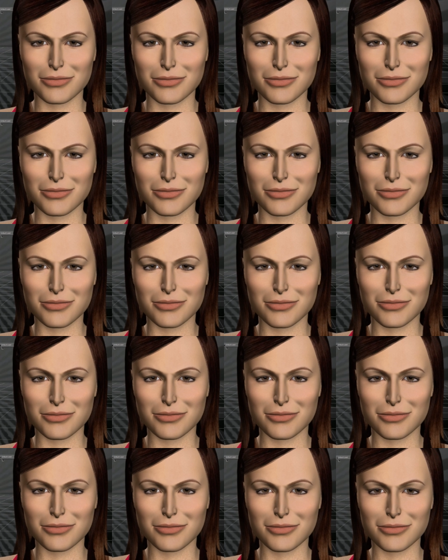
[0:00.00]

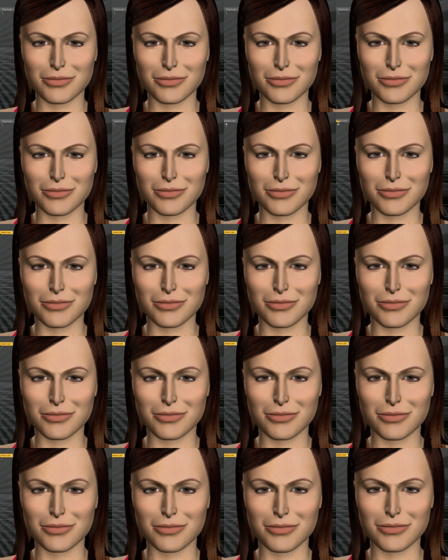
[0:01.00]

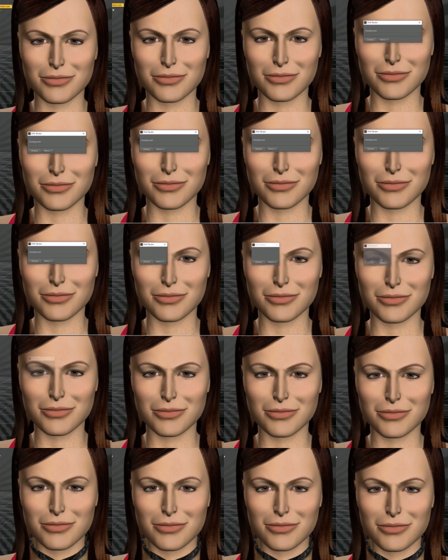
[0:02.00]

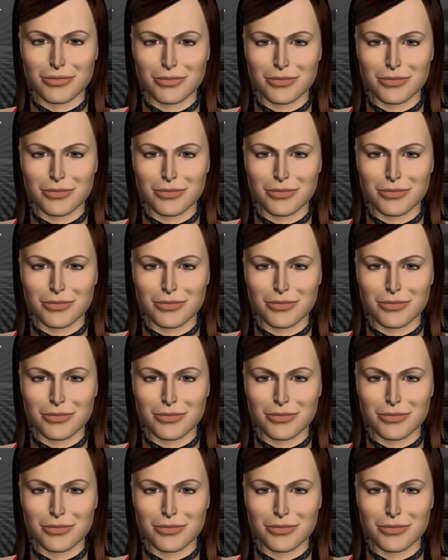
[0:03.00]
Nobody speaks.